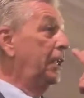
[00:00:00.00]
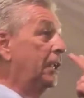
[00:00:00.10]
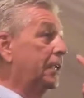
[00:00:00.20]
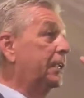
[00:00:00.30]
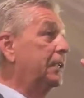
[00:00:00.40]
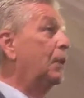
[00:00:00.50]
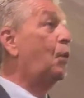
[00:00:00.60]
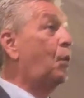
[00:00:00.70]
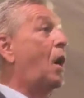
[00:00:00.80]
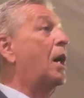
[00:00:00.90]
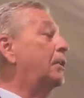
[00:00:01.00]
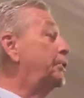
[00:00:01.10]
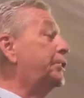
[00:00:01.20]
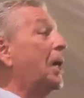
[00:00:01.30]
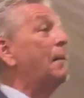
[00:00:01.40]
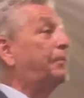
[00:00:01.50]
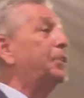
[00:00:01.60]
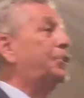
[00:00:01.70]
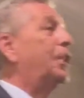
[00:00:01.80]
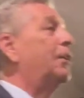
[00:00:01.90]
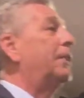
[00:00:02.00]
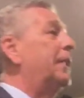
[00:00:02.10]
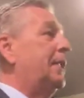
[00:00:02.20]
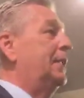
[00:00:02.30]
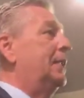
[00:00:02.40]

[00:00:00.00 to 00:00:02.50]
"Look, water, stop the chariot."